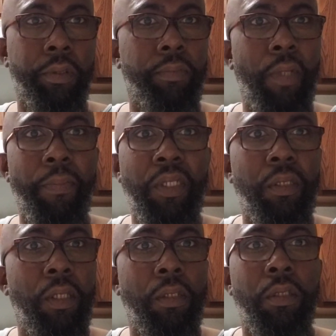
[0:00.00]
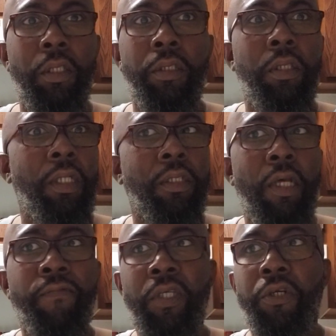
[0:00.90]
maybe six,
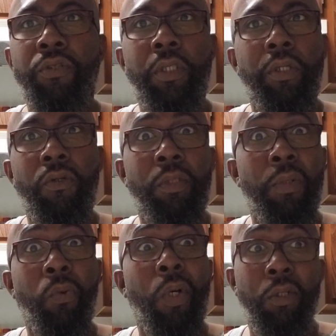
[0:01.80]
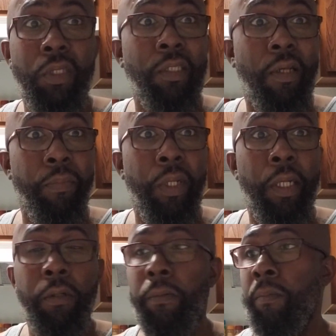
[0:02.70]
seven years ago. It's been a while since I've been
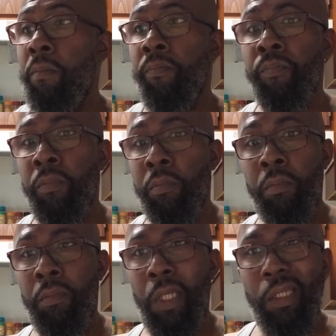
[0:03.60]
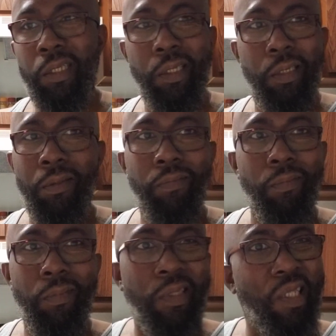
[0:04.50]
out. It's
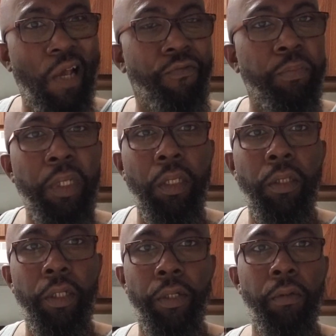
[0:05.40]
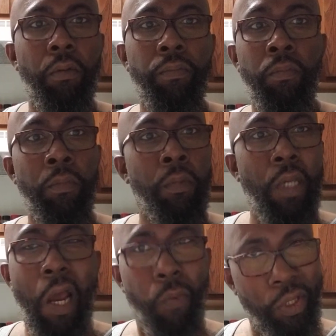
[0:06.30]
not for me,
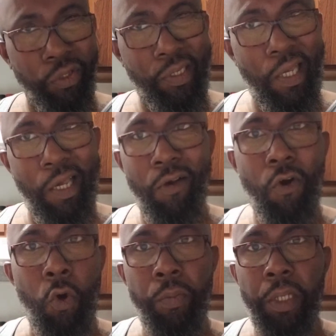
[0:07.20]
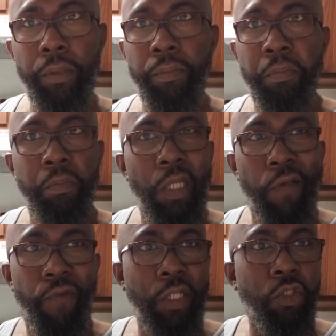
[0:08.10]
I'd rather stay at home, and
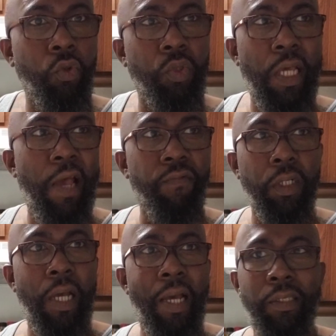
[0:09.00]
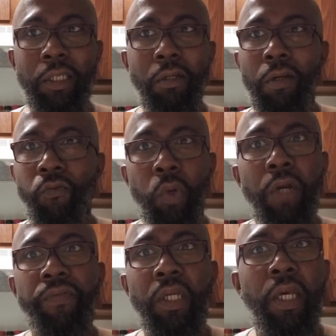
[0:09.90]
if I choose to have a cocktail or
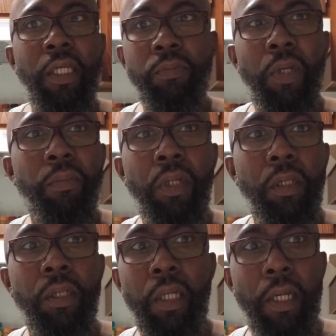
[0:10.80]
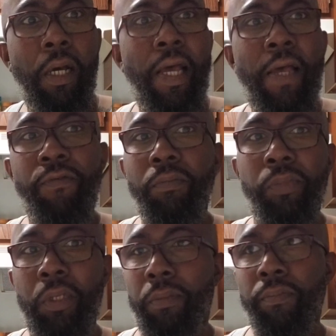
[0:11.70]
whatever the case may be, then I'll have it,
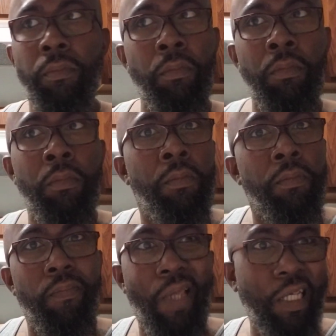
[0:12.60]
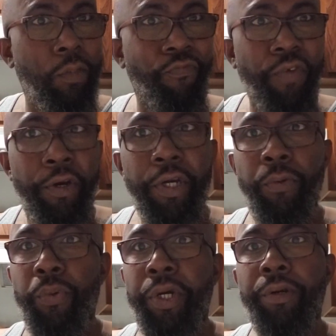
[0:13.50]
but that's very
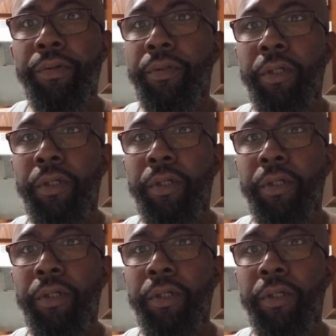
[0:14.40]
rare,